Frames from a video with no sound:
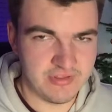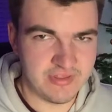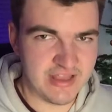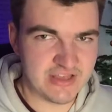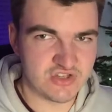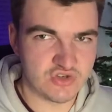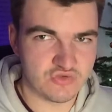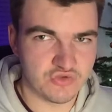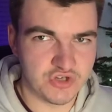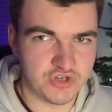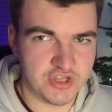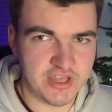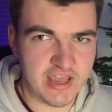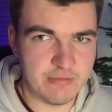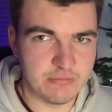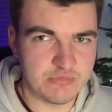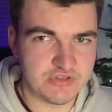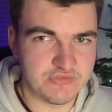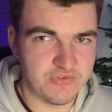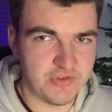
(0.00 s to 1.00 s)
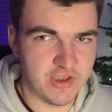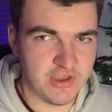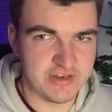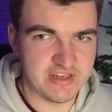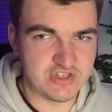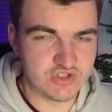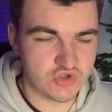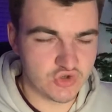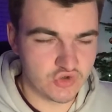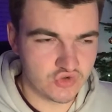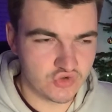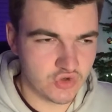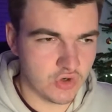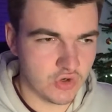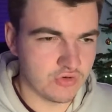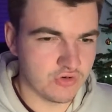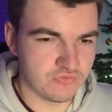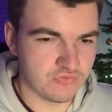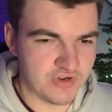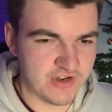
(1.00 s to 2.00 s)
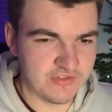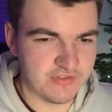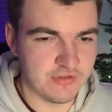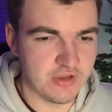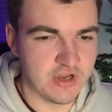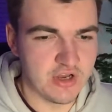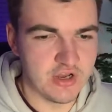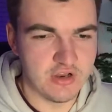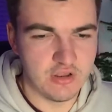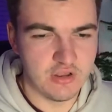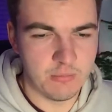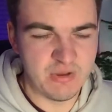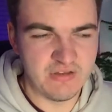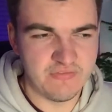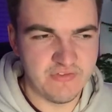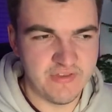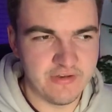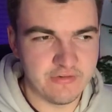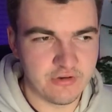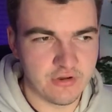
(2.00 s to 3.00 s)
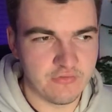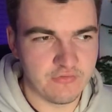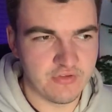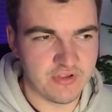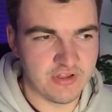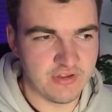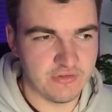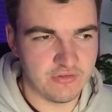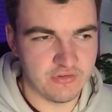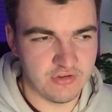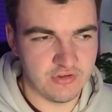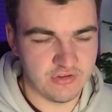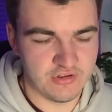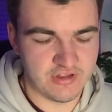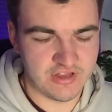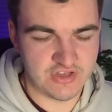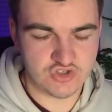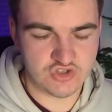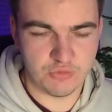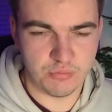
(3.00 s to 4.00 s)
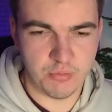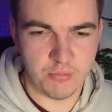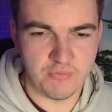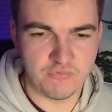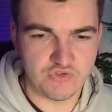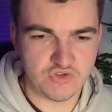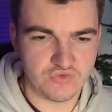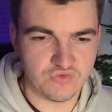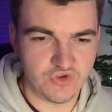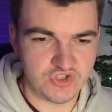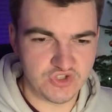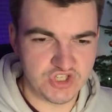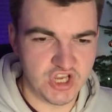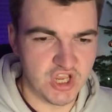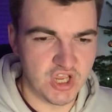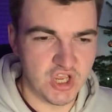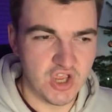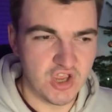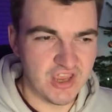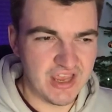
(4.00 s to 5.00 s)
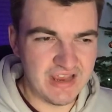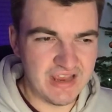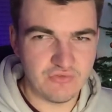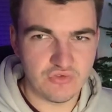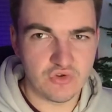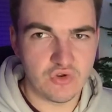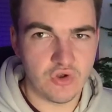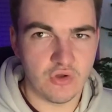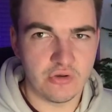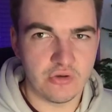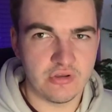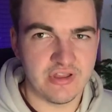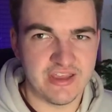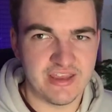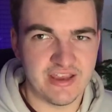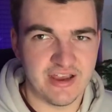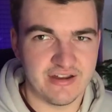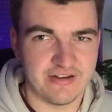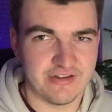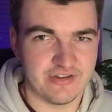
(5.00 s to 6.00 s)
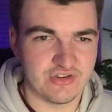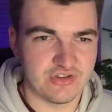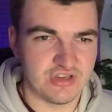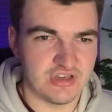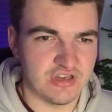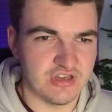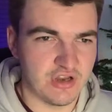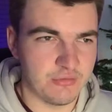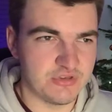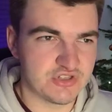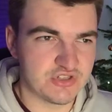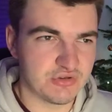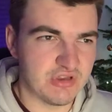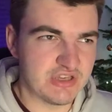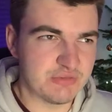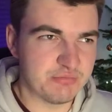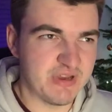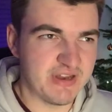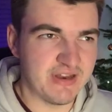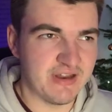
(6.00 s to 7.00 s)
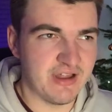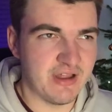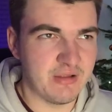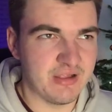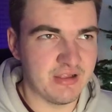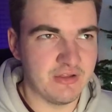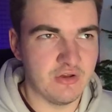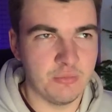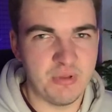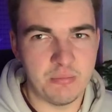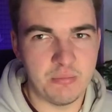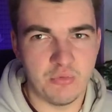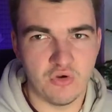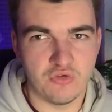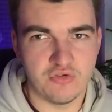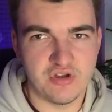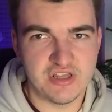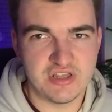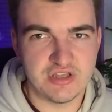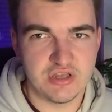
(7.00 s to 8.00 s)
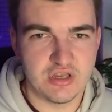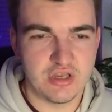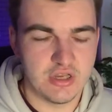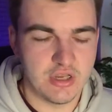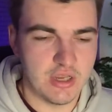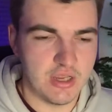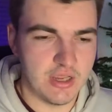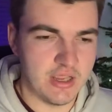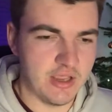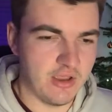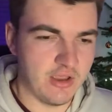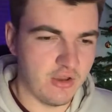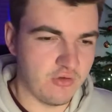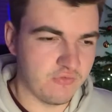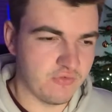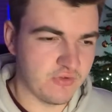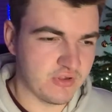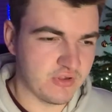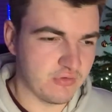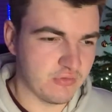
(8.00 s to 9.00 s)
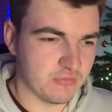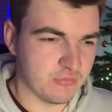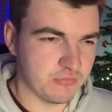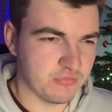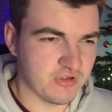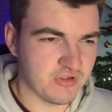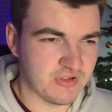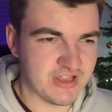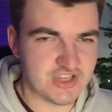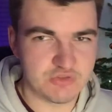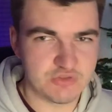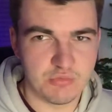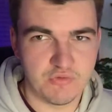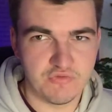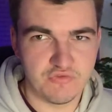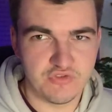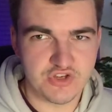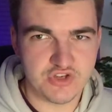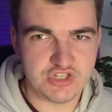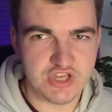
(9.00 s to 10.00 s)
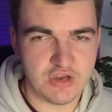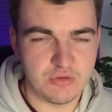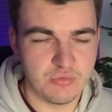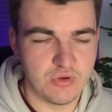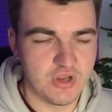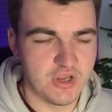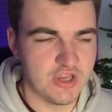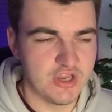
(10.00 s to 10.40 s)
there's a run of games for you, and he's controlled and ran the midfield over the last couple of months for us. Even Connolly kind of, he's been a little bit more in over the last month or so,